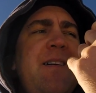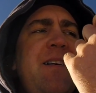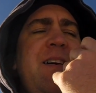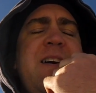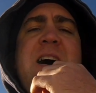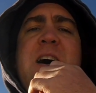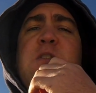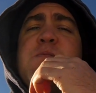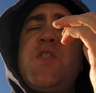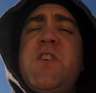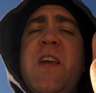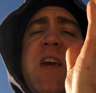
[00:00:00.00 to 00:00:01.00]
it
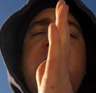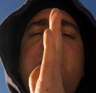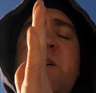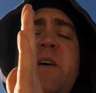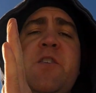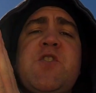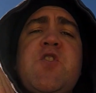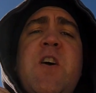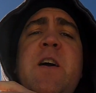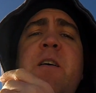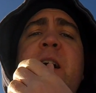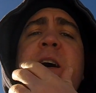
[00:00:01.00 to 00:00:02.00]
helps you keep in a
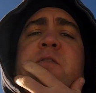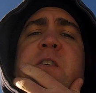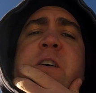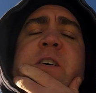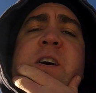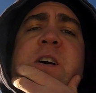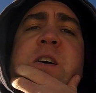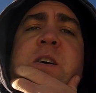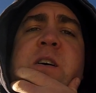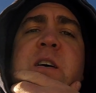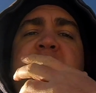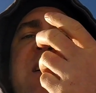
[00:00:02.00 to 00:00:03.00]
straight line really.
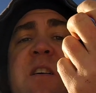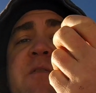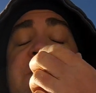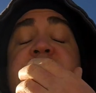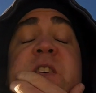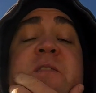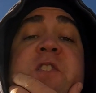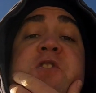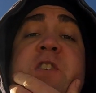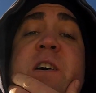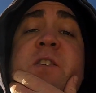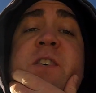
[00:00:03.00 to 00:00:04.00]
If you
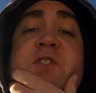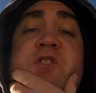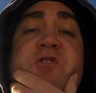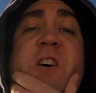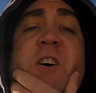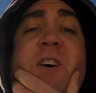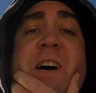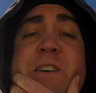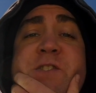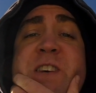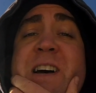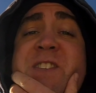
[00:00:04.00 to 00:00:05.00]
travel in straight
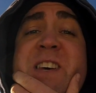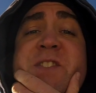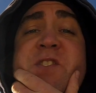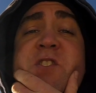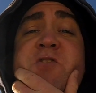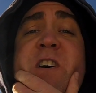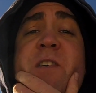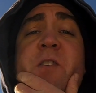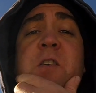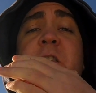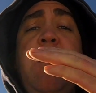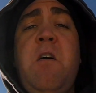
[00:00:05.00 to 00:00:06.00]
lines, I tend to
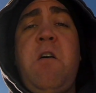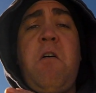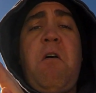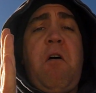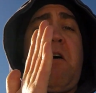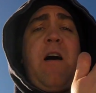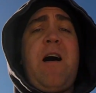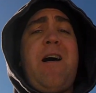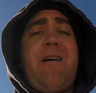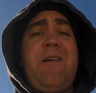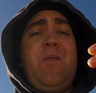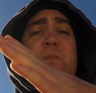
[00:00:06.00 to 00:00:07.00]
travel
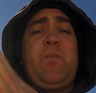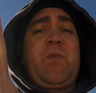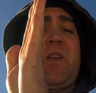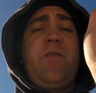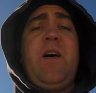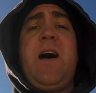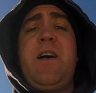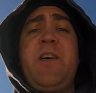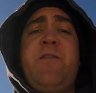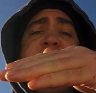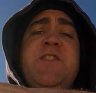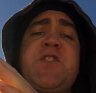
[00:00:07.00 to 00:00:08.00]
like that and
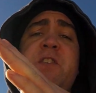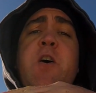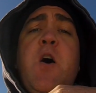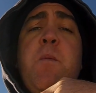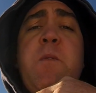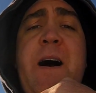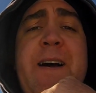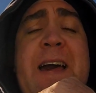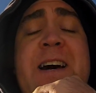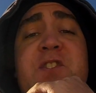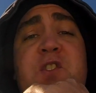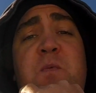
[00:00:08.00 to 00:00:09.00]
eventually hope that I
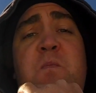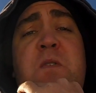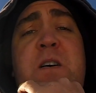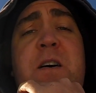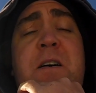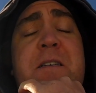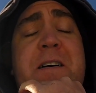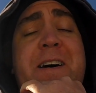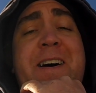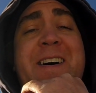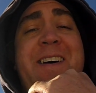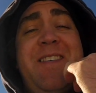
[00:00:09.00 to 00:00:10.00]
get somewhere.
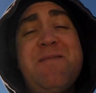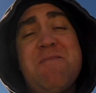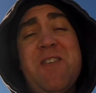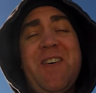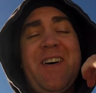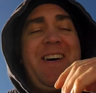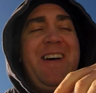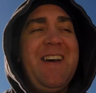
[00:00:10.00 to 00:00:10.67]
But